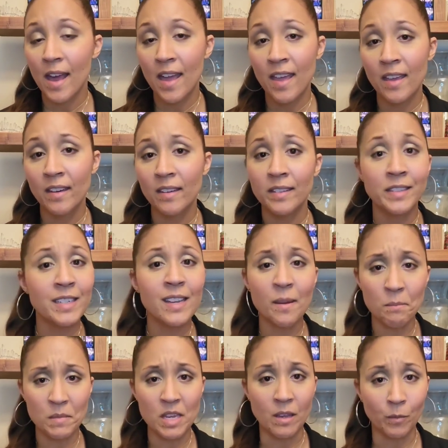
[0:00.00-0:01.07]
And
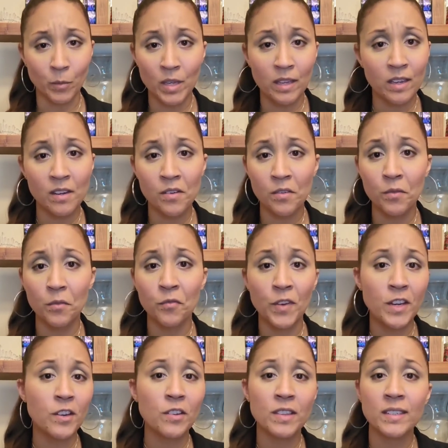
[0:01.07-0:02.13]
DM me. We can
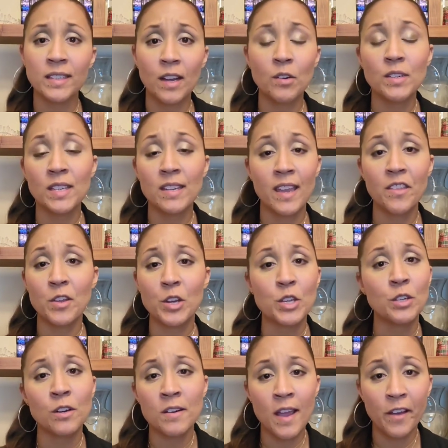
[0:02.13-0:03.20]
figure this out together.
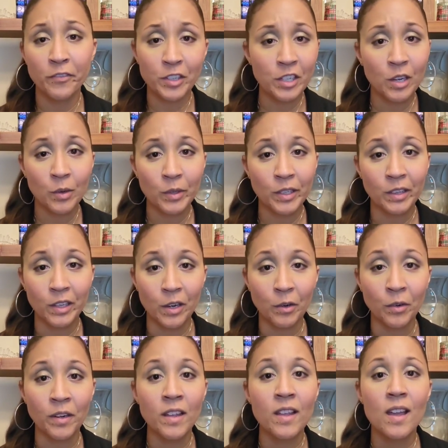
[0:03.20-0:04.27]
You don't have to go it
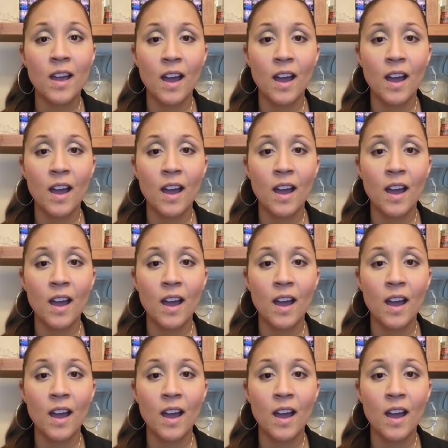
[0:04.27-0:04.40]
alone.